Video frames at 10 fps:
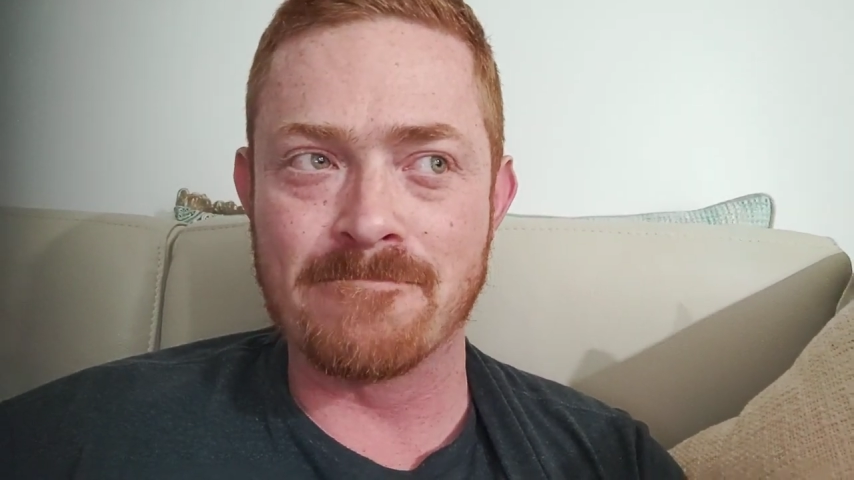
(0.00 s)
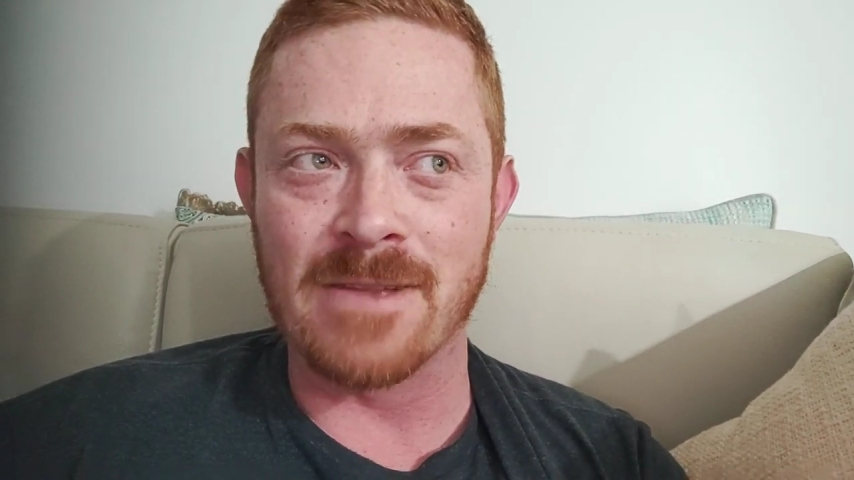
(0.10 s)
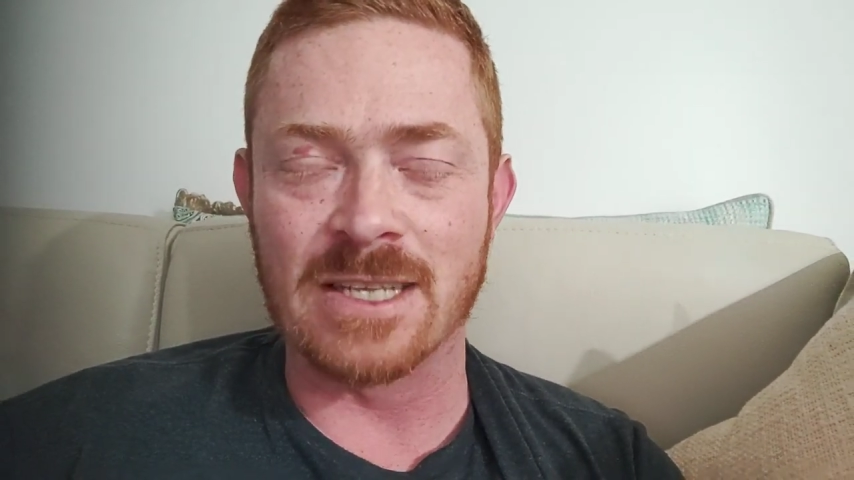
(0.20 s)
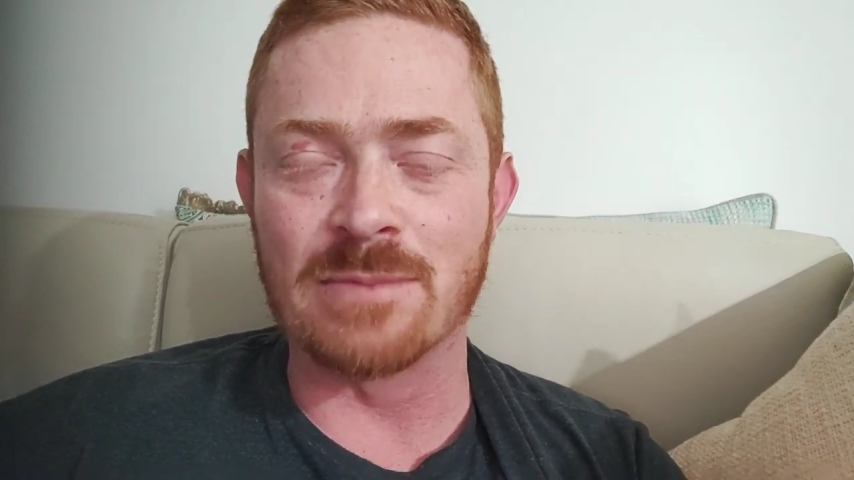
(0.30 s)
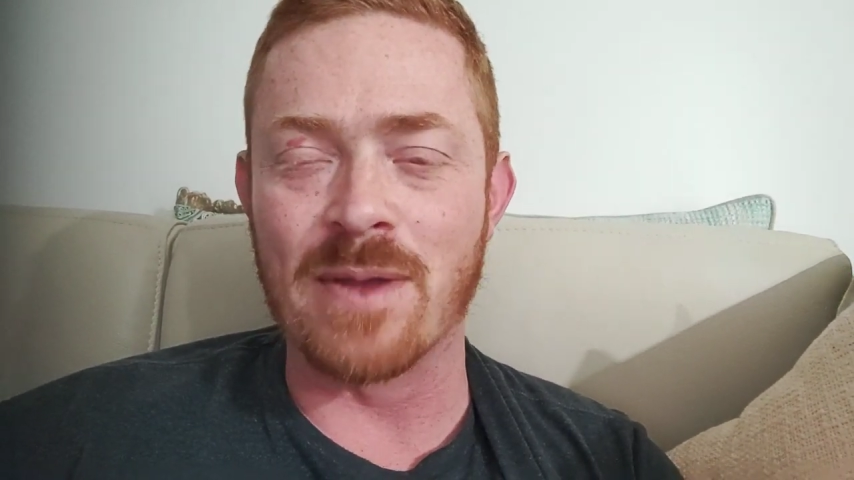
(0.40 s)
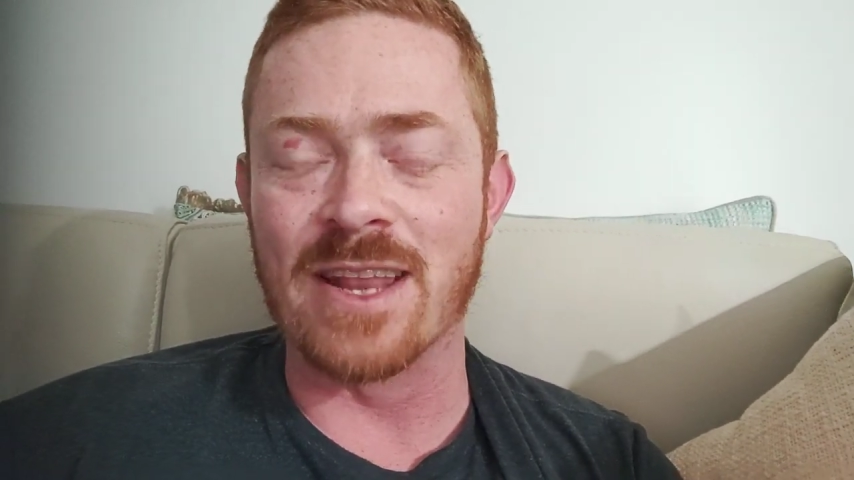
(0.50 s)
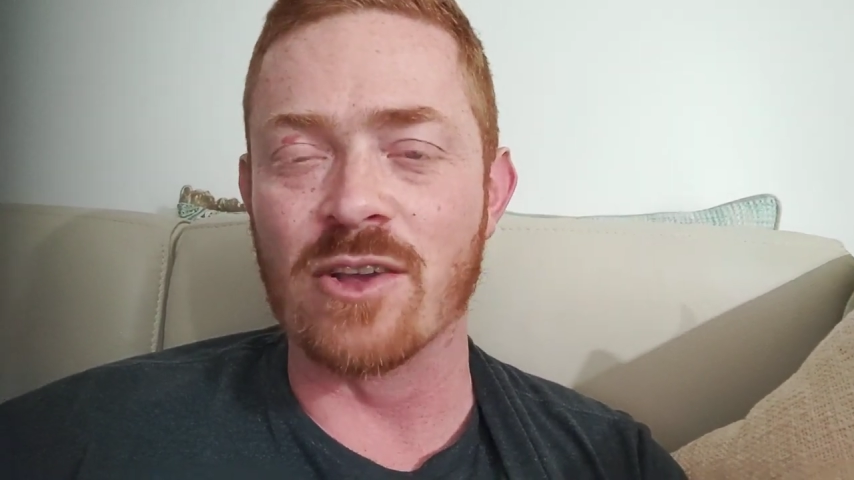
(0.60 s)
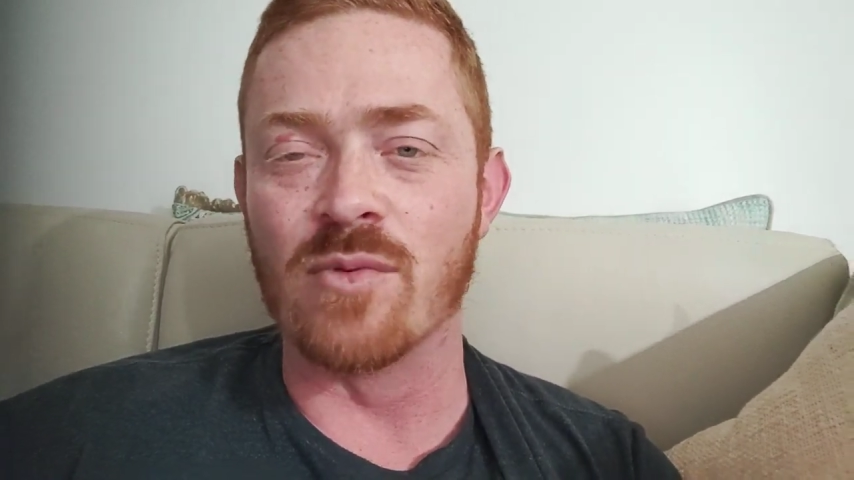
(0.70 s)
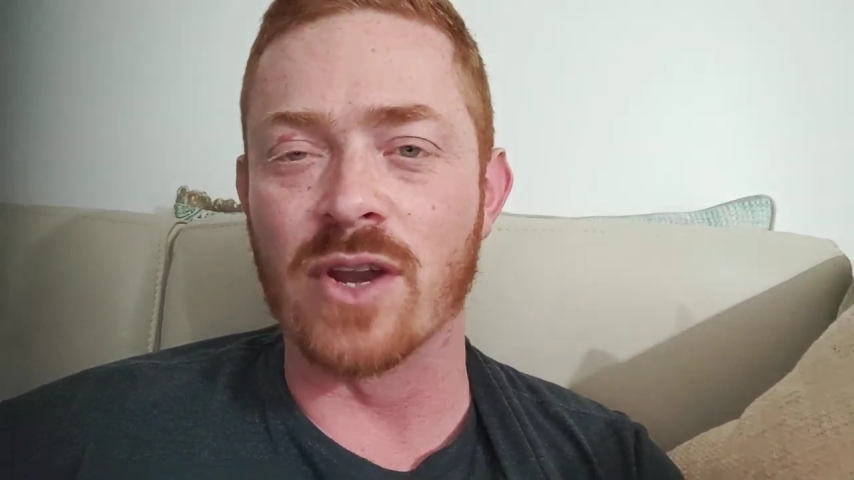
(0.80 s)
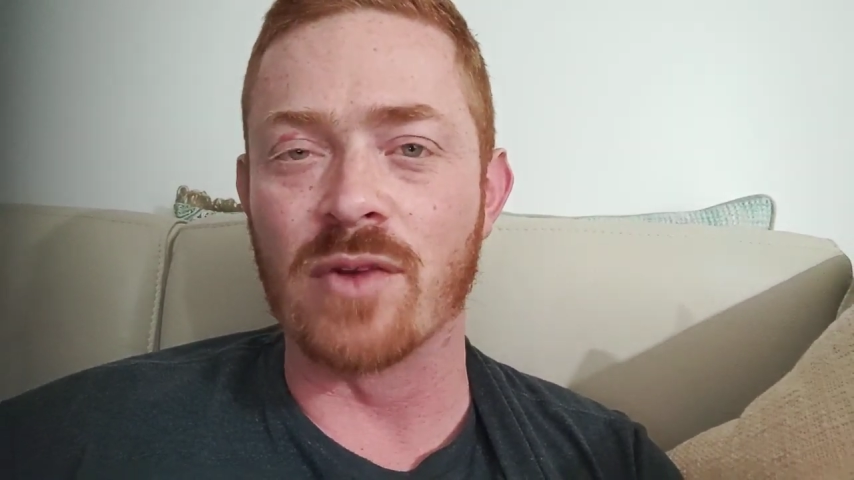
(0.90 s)
expanding
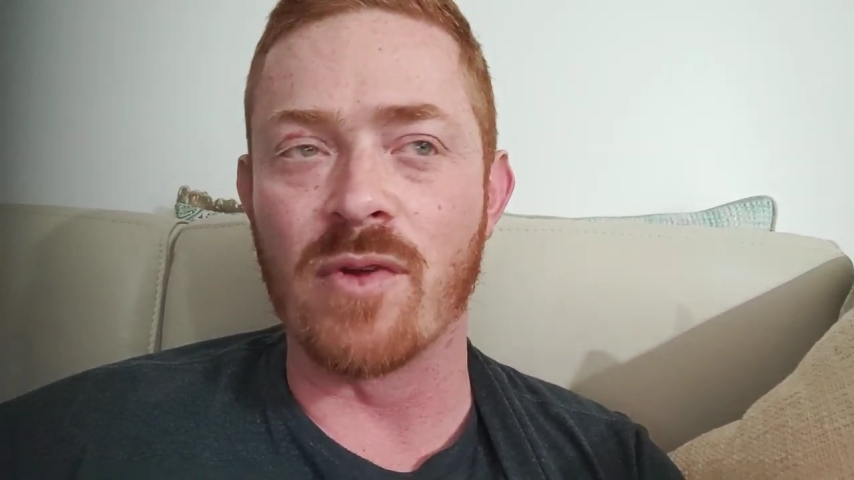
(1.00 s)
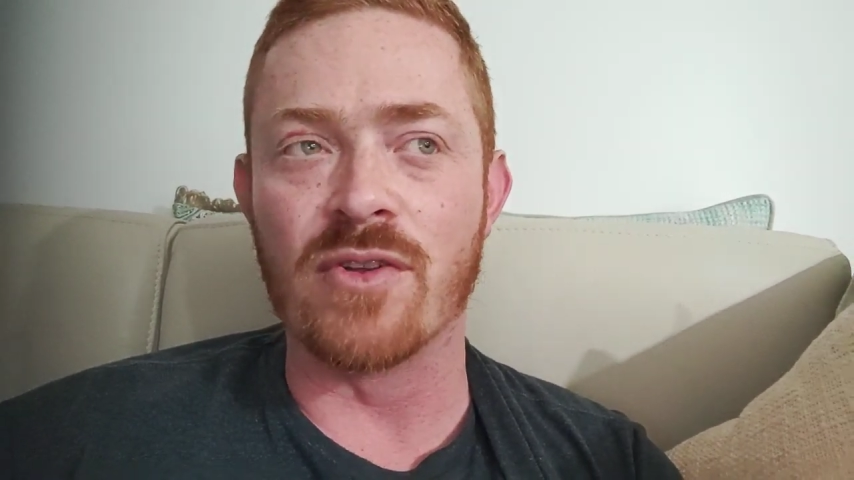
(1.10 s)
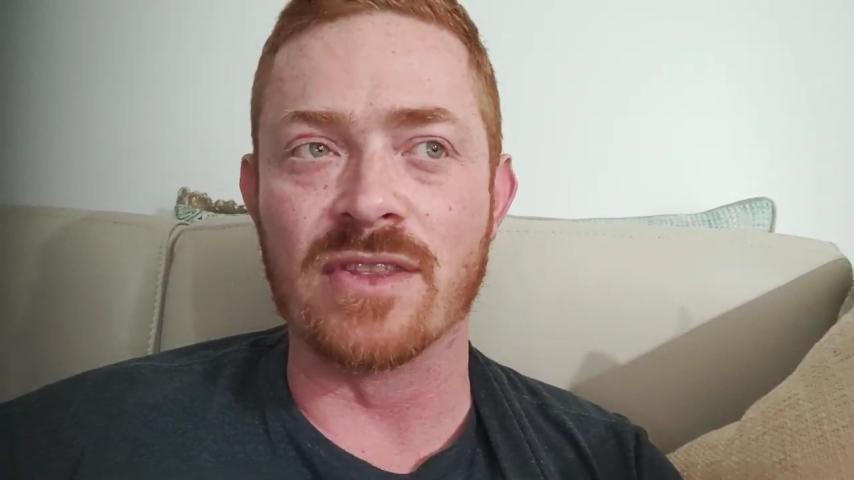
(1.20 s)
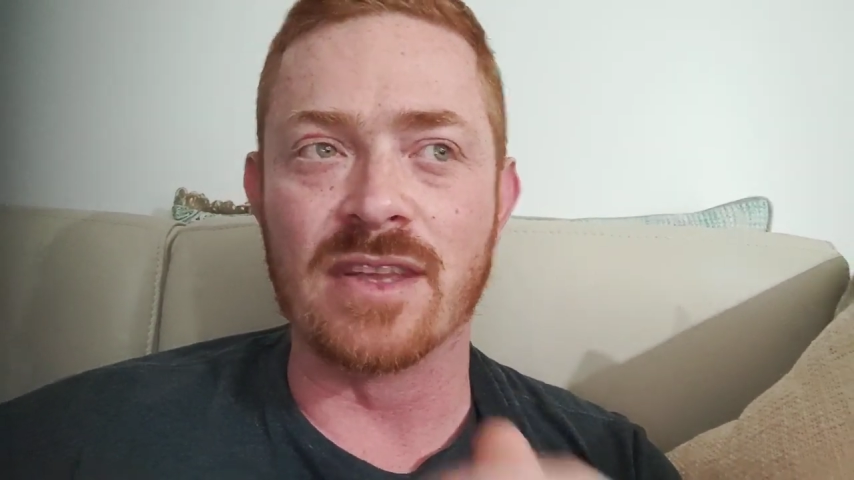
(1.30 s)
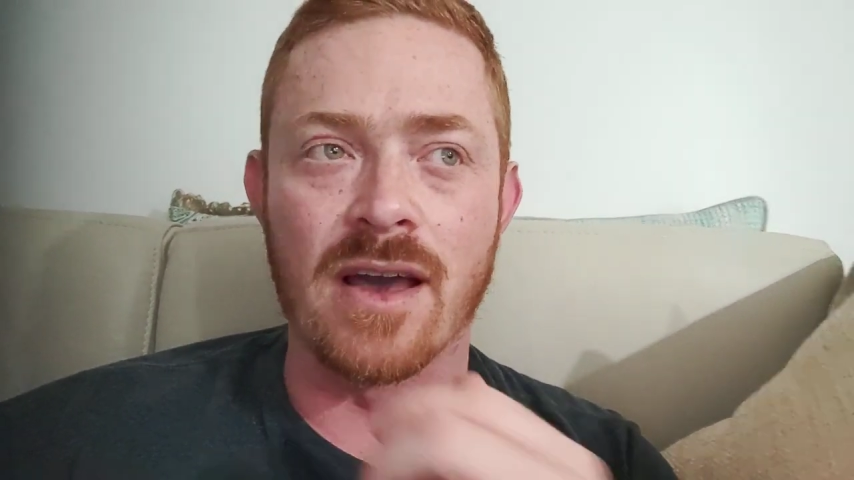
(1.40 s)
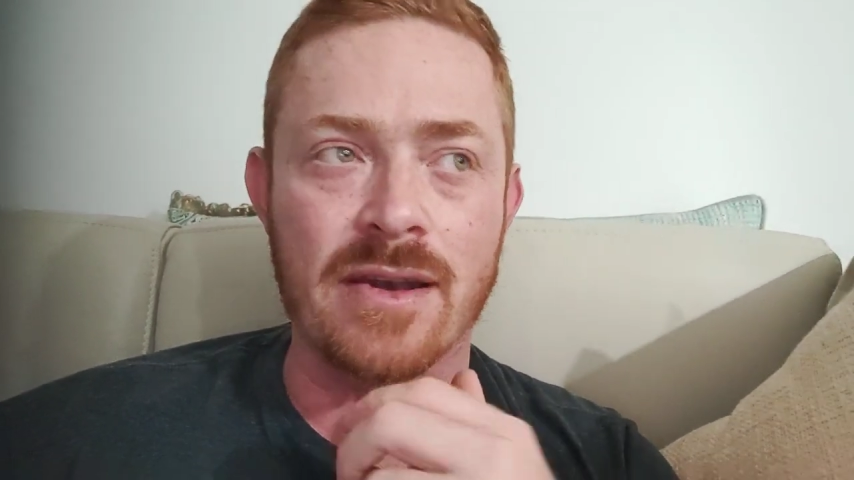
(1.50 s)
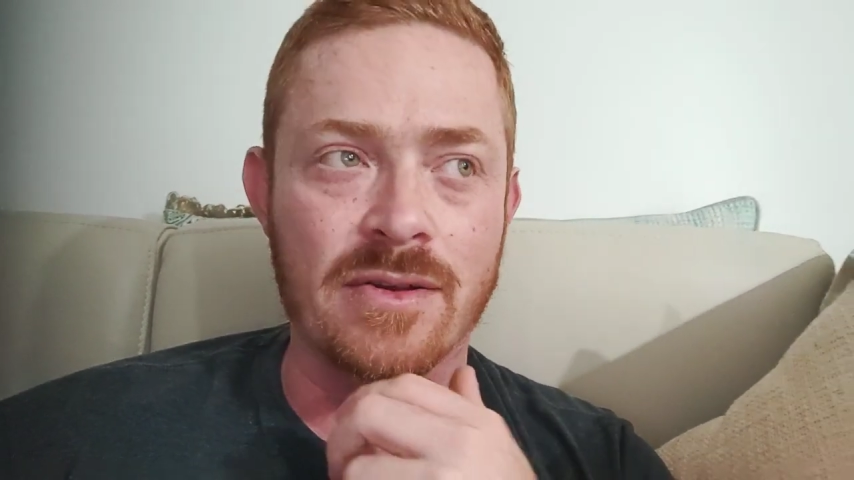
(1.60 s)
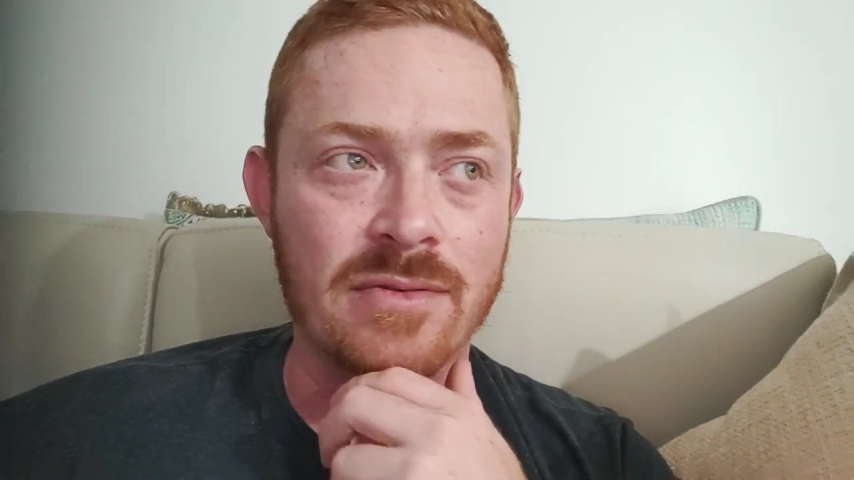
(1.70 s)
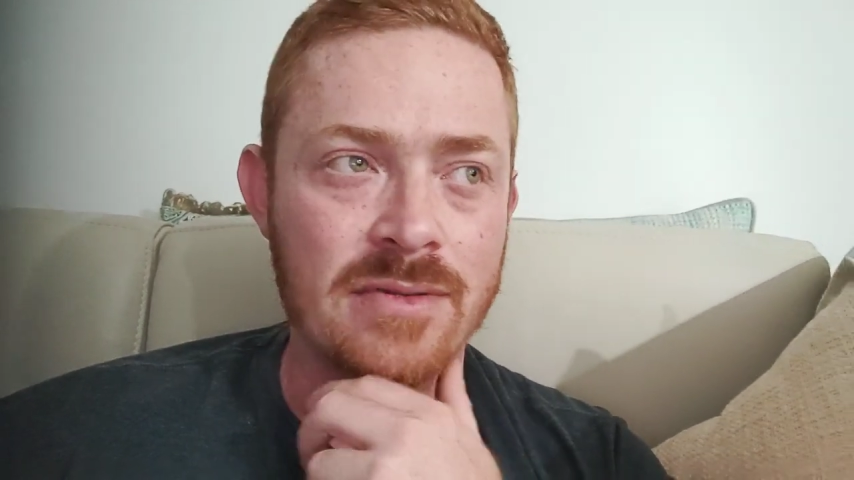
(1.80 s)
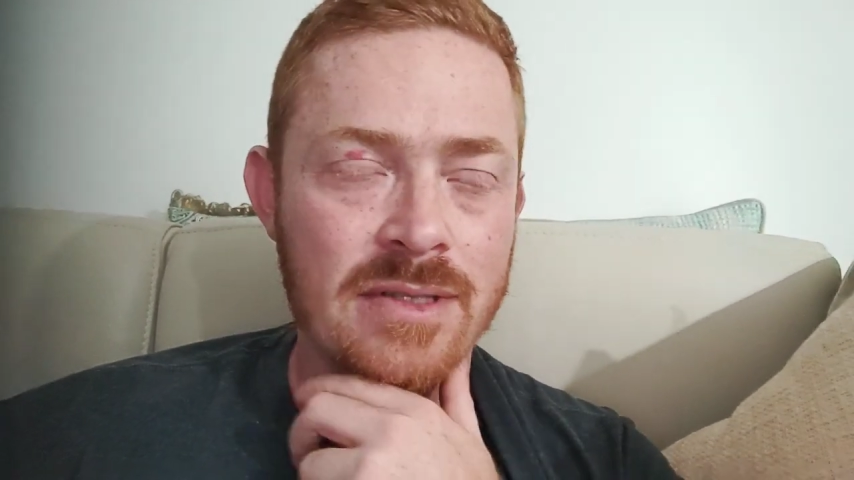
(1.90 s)
on what I wrote in the article,